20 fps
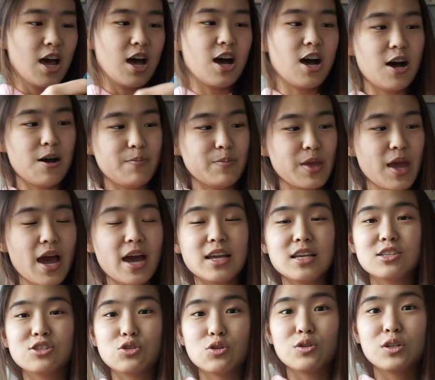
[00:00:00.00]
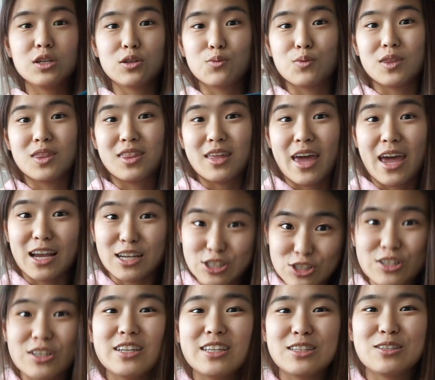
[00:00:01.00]
um yeah i just sold it with
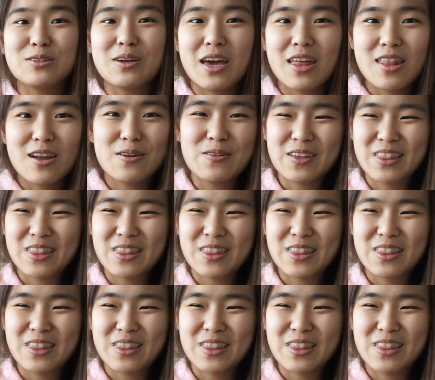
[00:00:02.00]
actually together